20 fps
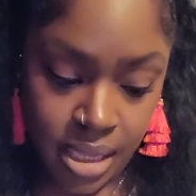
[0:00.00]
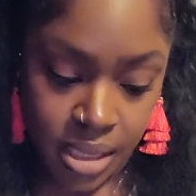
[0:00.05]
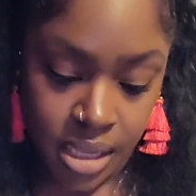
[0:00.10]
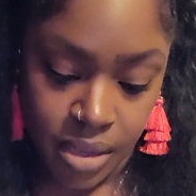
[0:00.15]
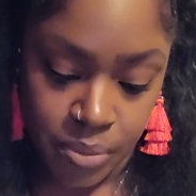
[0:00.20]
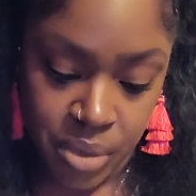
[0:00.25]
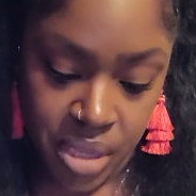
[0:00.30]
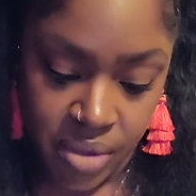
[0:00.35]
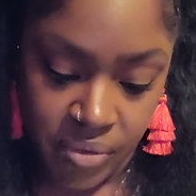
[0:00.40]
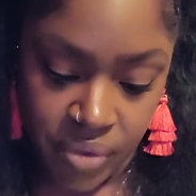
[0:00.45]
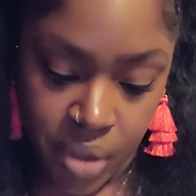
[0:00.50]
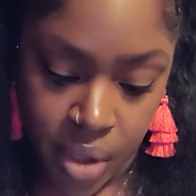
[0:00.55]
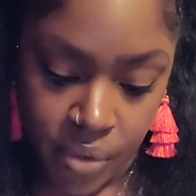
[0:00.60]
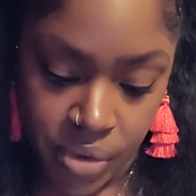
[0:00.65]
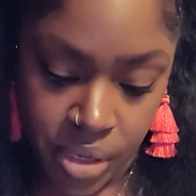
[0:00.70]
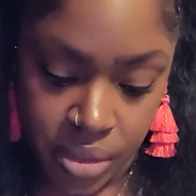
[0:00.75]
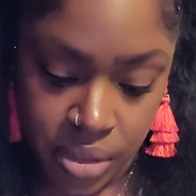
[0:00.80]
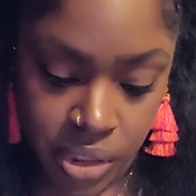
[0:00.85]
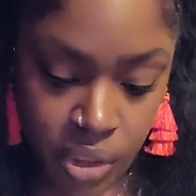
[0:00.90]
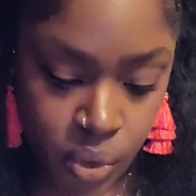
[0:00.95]
Could be
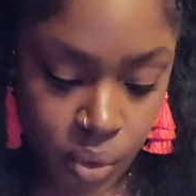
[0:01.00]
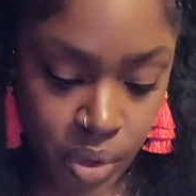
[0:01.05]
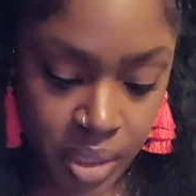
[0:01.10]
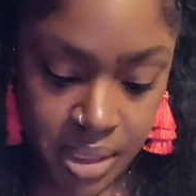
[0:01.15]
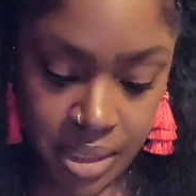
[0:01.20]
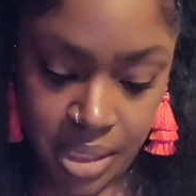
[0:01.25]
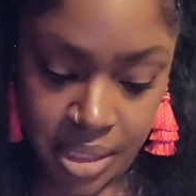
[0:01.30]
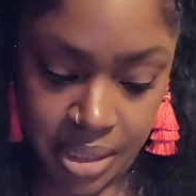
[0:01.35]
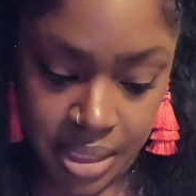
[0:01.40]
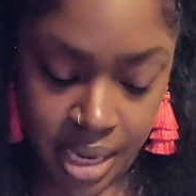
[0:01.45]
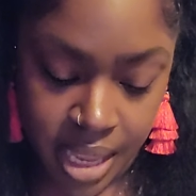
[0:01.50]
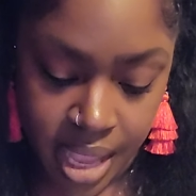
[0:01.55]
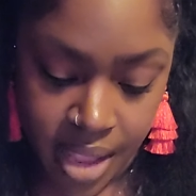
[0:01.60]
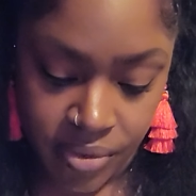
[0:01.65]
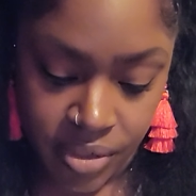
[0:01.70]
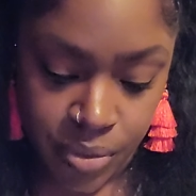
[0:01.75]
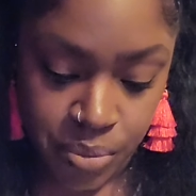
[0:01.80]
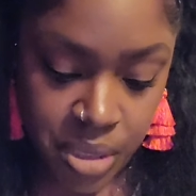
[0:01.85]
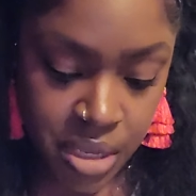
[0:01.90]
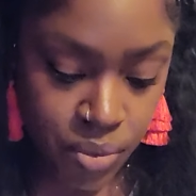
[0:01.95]
involving a Taurus, doesn't
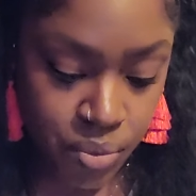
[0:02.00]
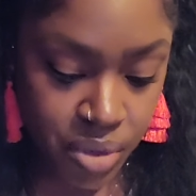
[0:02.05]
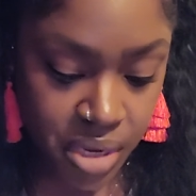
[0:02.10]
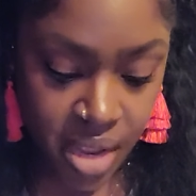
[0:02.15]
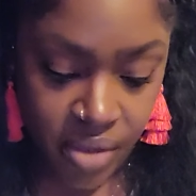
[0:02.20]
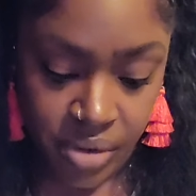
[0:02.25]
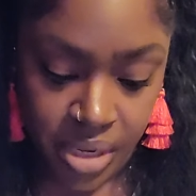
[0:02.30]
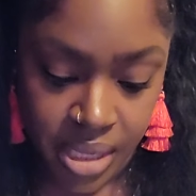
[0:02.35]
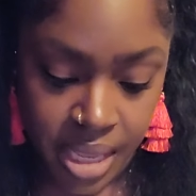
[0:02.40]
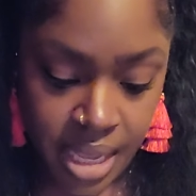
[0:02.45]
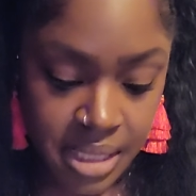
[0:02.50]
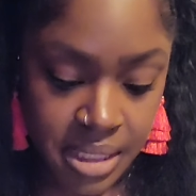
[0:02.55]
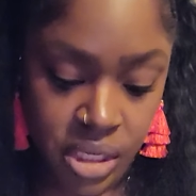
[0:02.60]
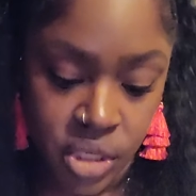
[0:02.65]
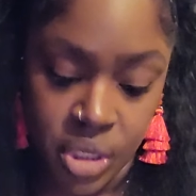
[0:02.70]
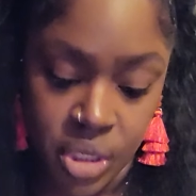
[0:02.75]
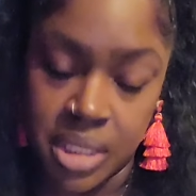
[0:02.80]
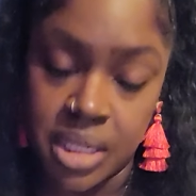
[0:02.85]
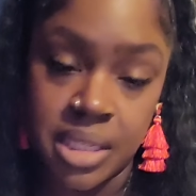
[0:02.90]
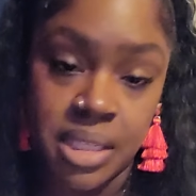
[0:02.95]
have to be, whatever the case, it
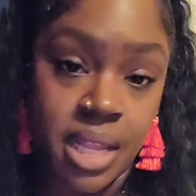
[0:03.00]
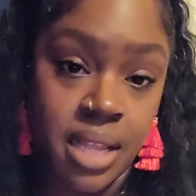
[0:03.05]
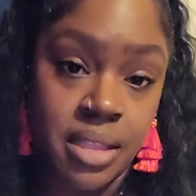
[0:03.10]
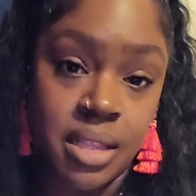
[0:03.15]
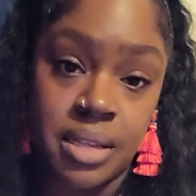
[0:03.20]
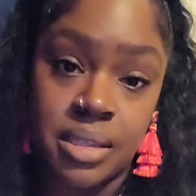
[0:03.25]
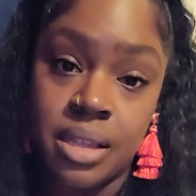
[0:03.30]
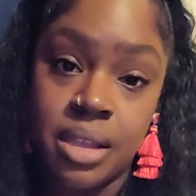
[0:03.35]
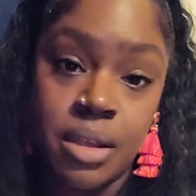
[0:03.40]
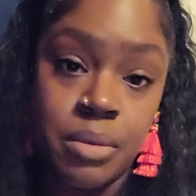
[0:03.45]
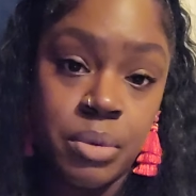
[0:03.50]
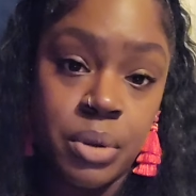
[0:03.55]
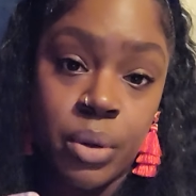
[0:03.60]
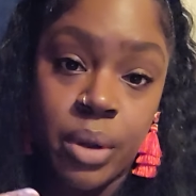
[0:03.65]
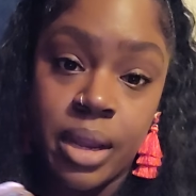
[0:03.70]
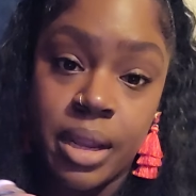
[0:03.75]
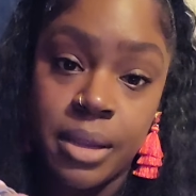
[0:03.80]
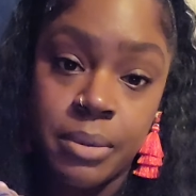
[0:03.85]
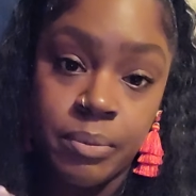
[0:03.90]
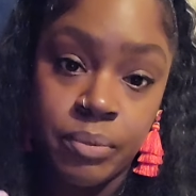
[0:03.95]
just looks like there's an
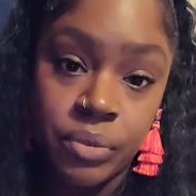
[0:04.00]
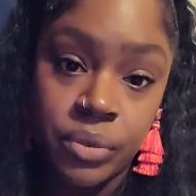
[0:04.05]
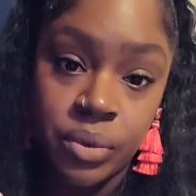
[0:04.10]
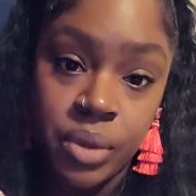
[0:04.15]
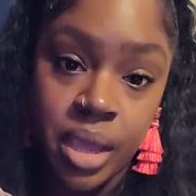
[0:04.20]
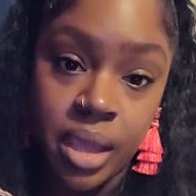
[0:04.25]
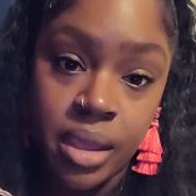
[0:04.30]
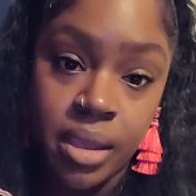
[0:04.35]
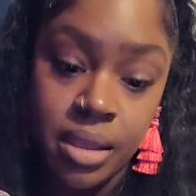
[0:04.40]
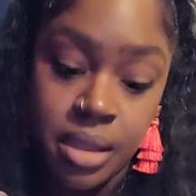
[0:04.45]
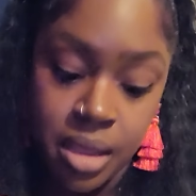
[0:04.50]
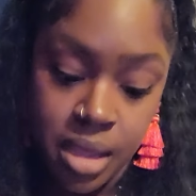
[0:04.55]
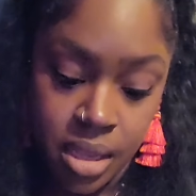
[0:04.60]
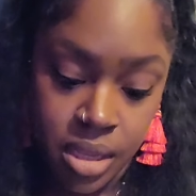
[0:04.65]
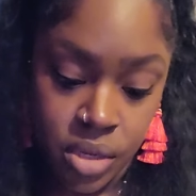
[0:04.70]
upgrade, okay?